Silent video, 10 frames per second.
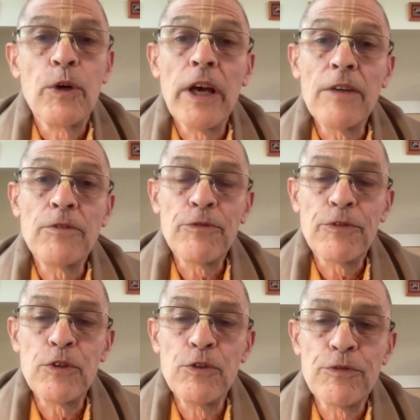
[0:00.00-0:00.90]
We have a
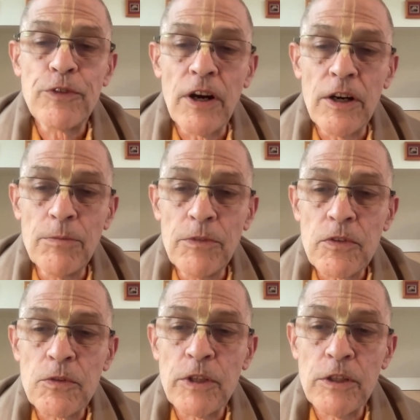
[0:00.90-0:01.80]
few
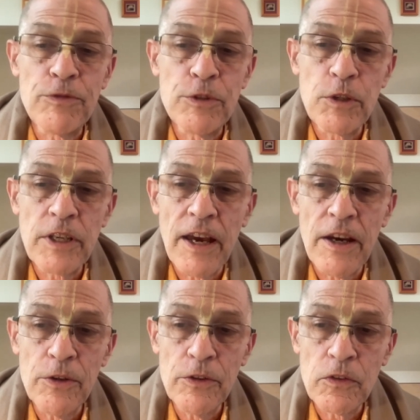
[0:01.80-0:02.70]
farms with a few
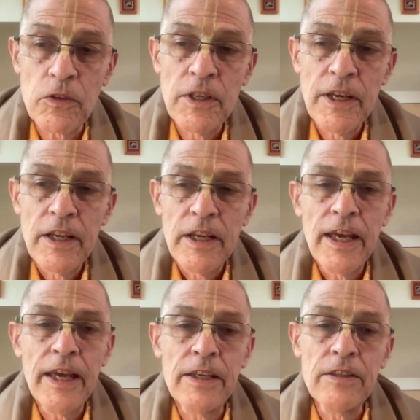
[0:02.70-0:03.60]
cows,
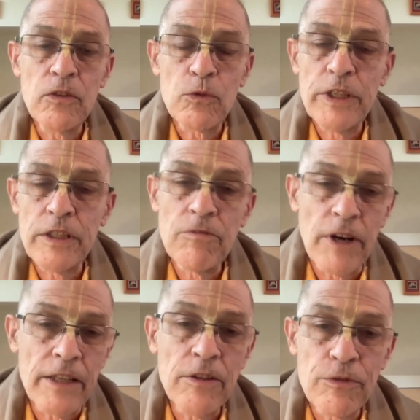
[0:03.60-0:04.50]
and we
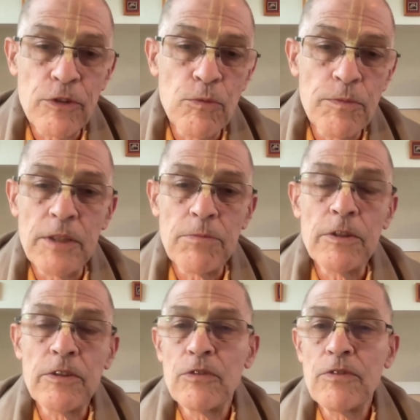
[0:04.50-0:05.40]
invite a few
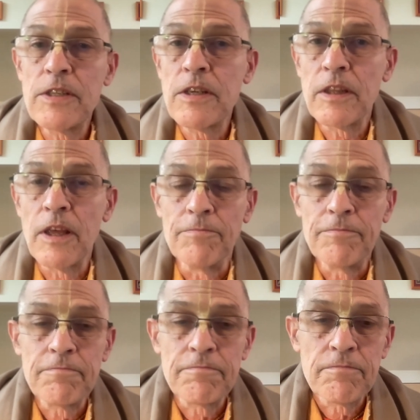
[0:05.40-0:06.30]
people to visit them.